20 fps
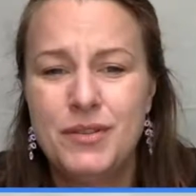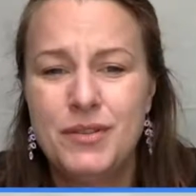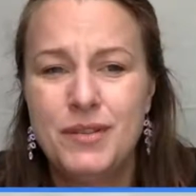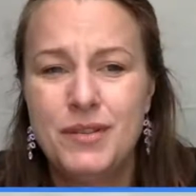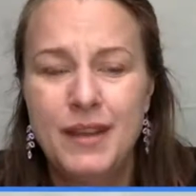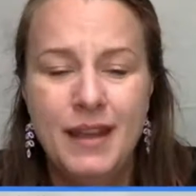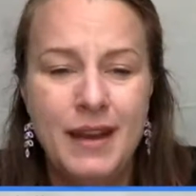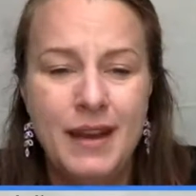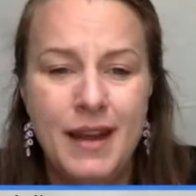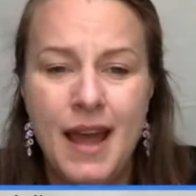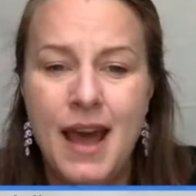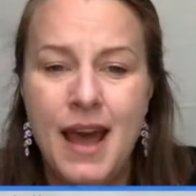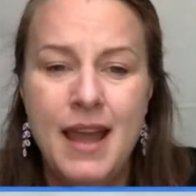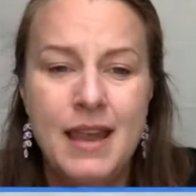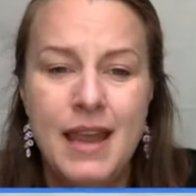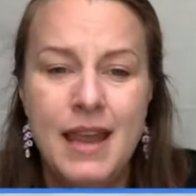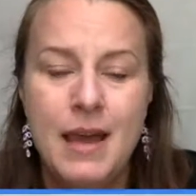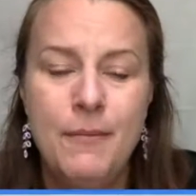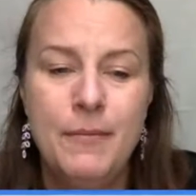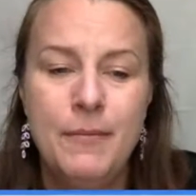And I
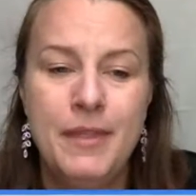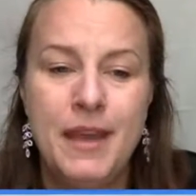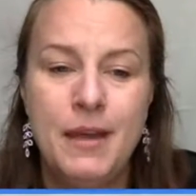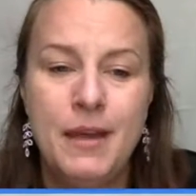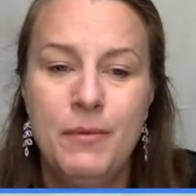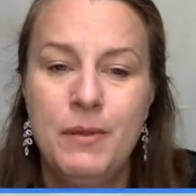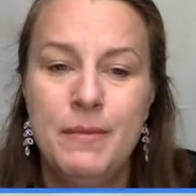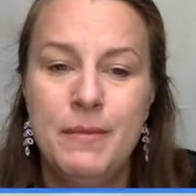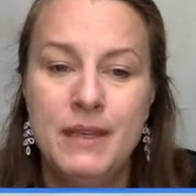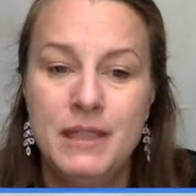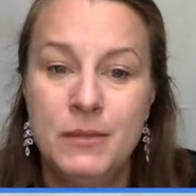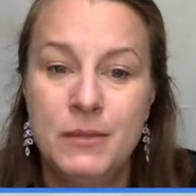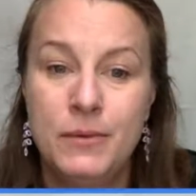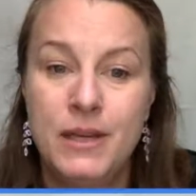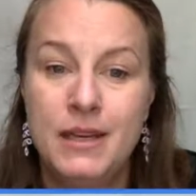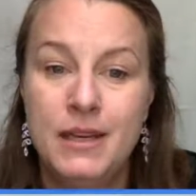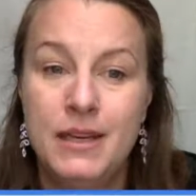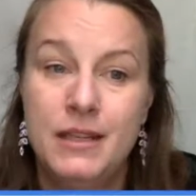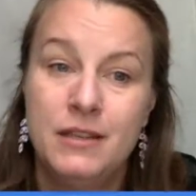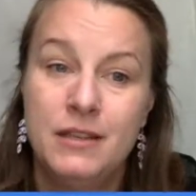come there with my
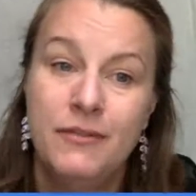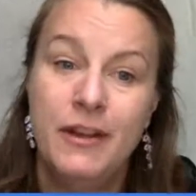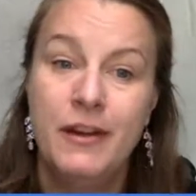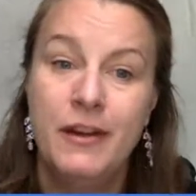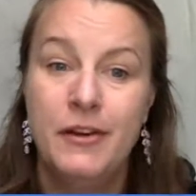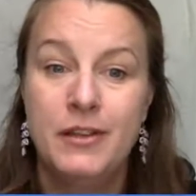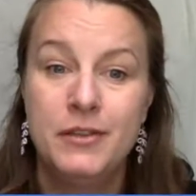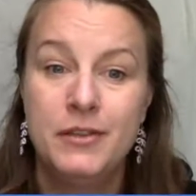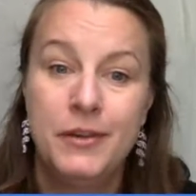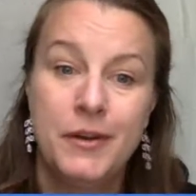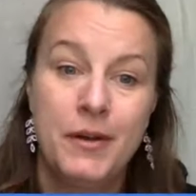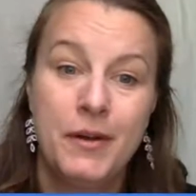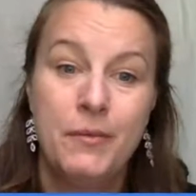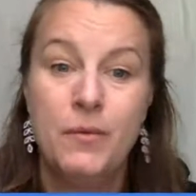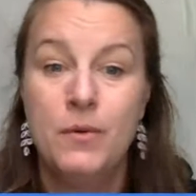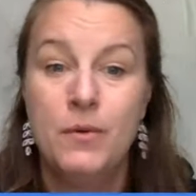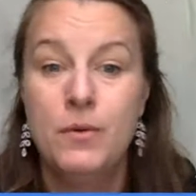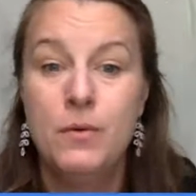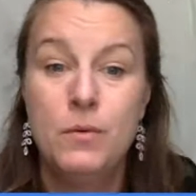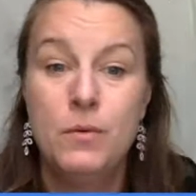Swedish, very sort of,
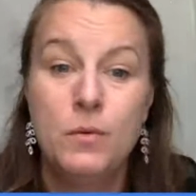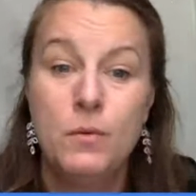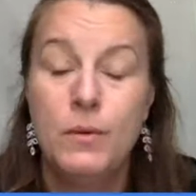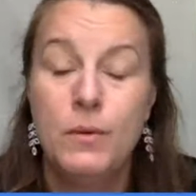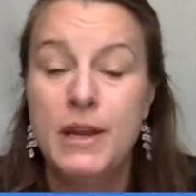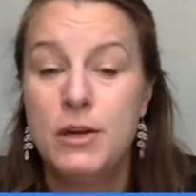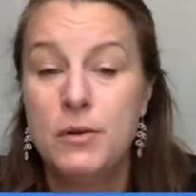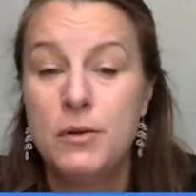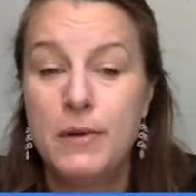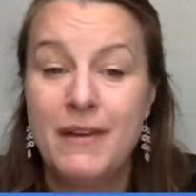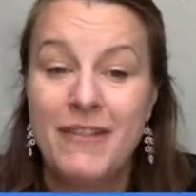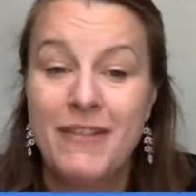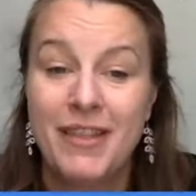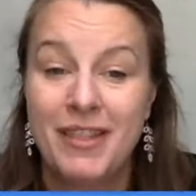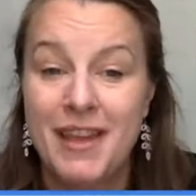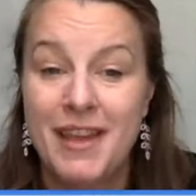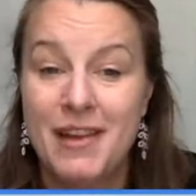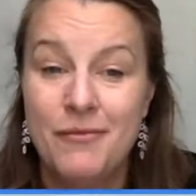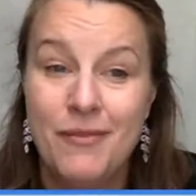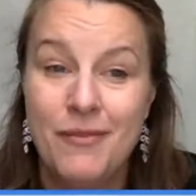oh, we do
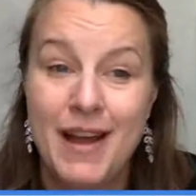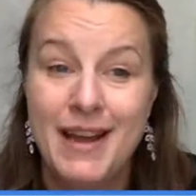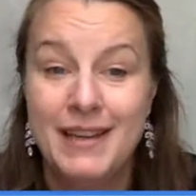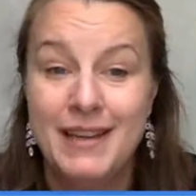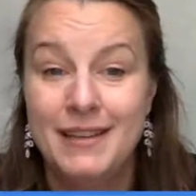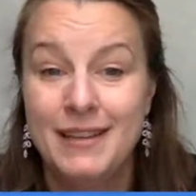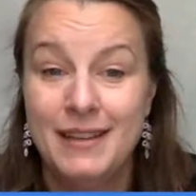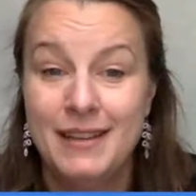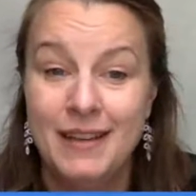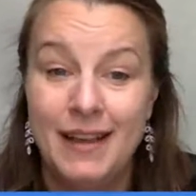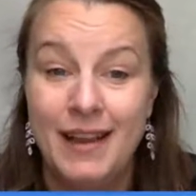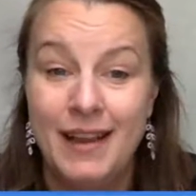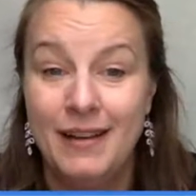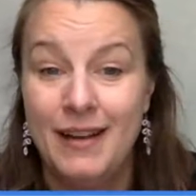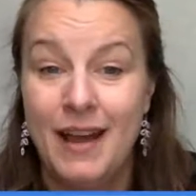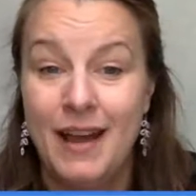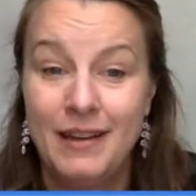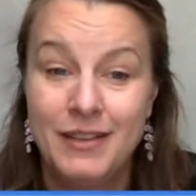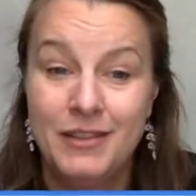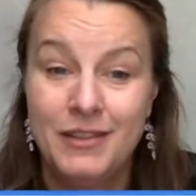everything right
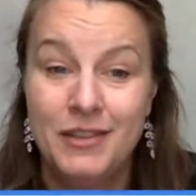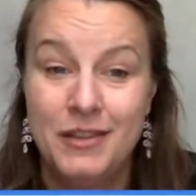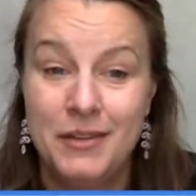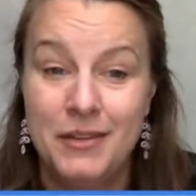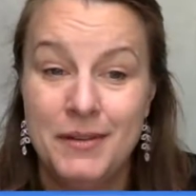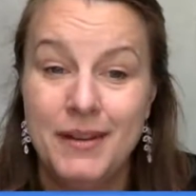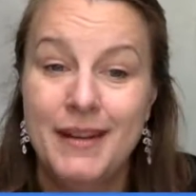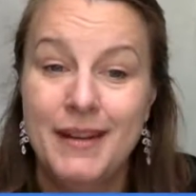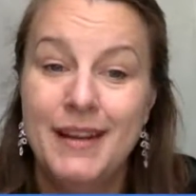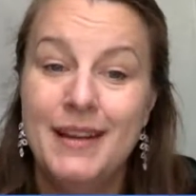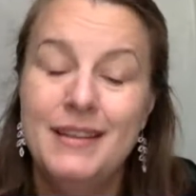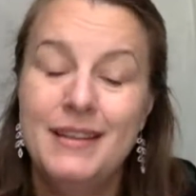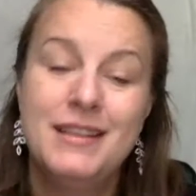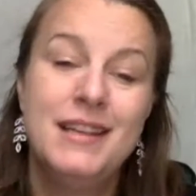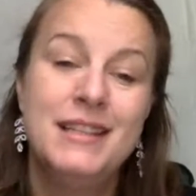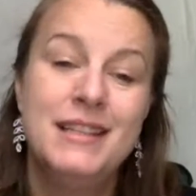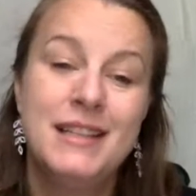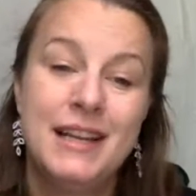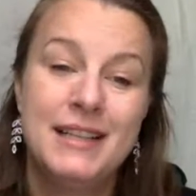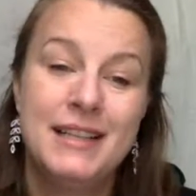attitude.
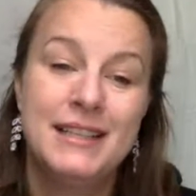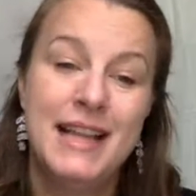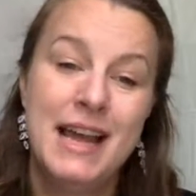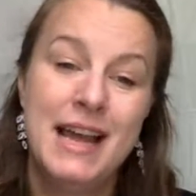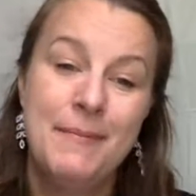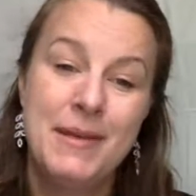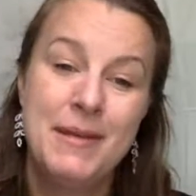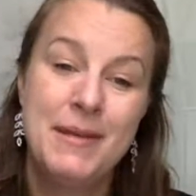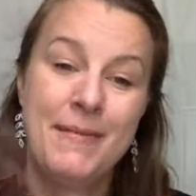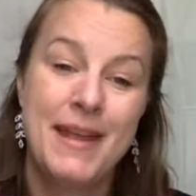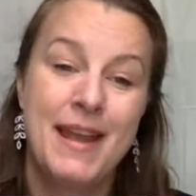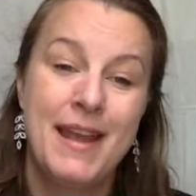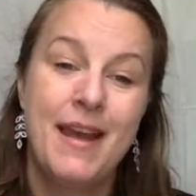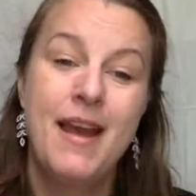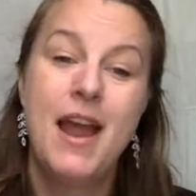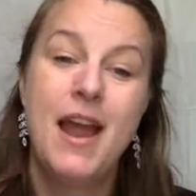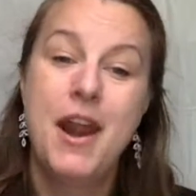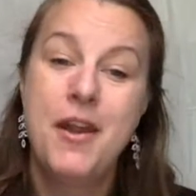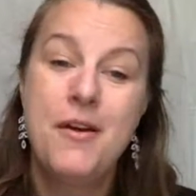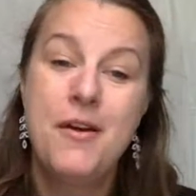She's like slamming me.
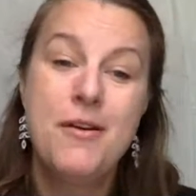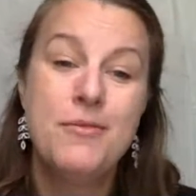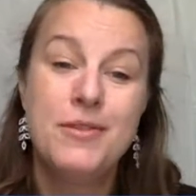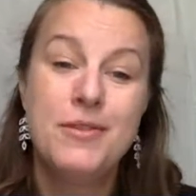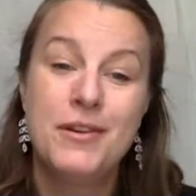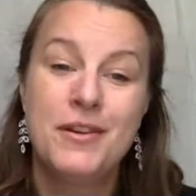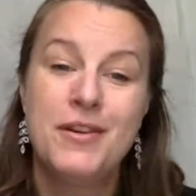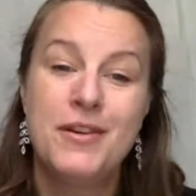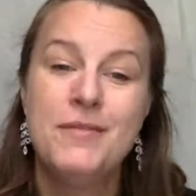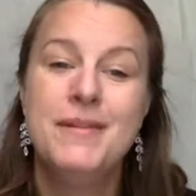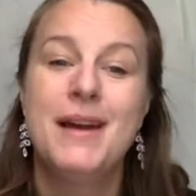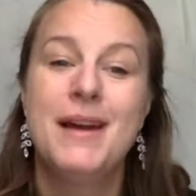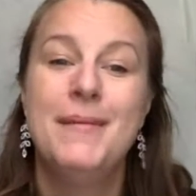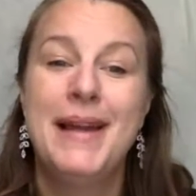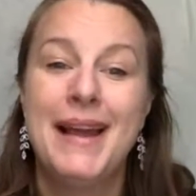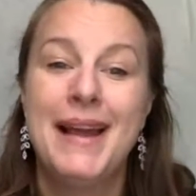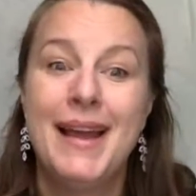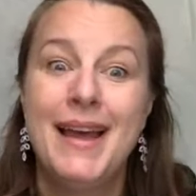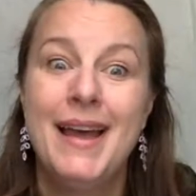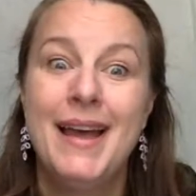No, you don't. I'm
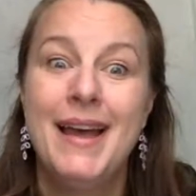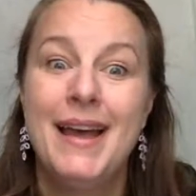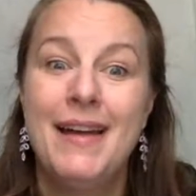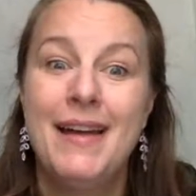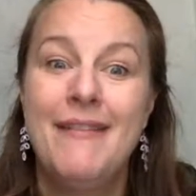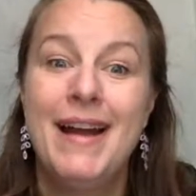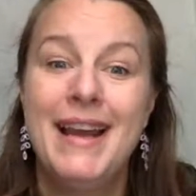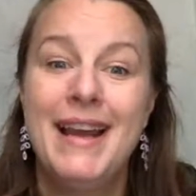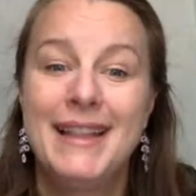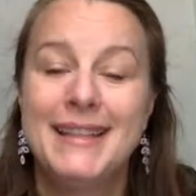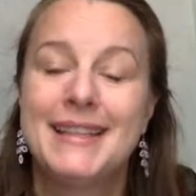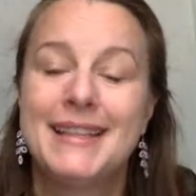like, right.